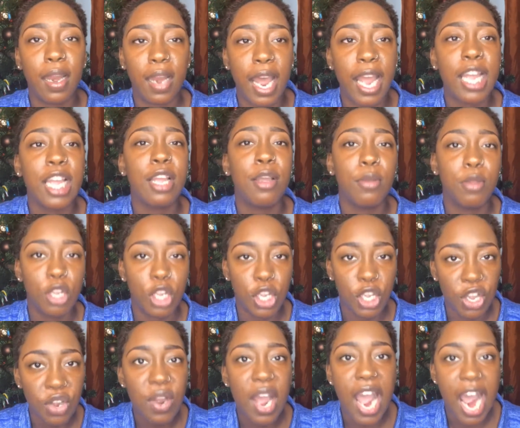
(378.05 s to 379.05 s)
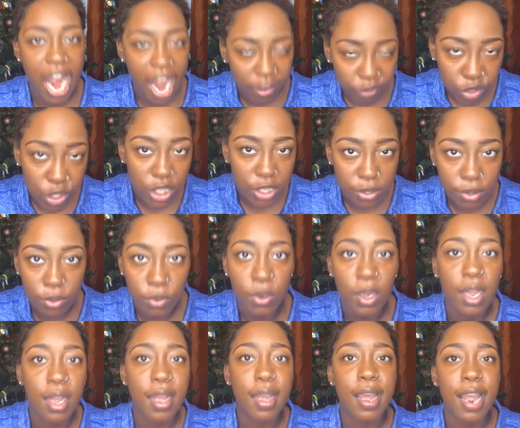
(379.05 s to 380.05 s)
Like, you have to,
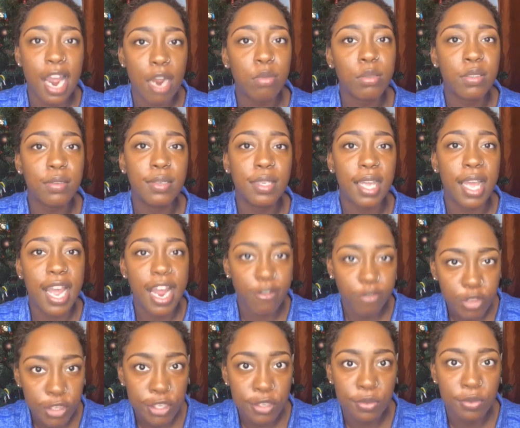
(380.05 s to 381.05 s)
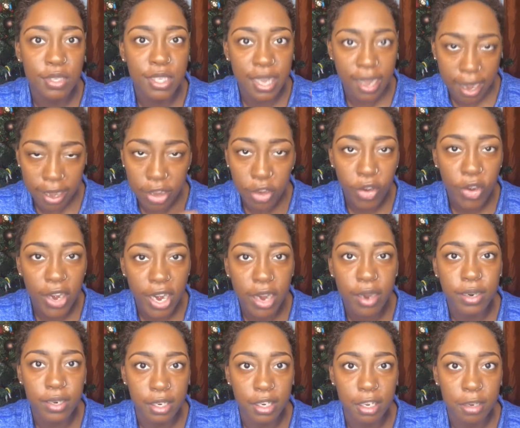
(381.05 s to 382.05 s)
absolutely have to tie your
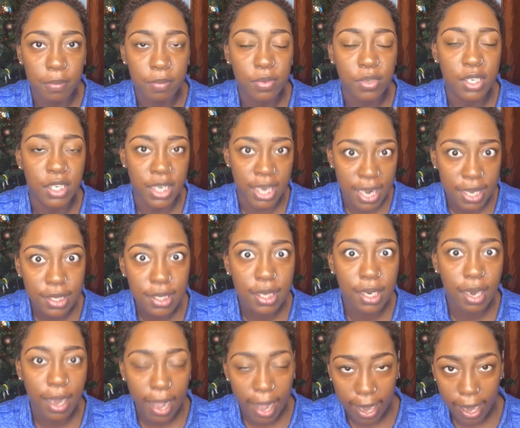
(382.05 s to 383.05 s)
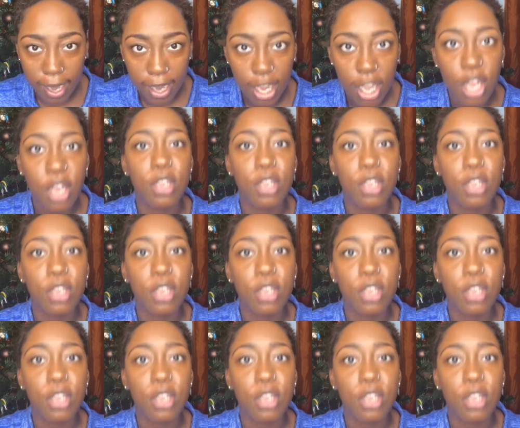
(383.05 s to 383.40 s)
hair up just like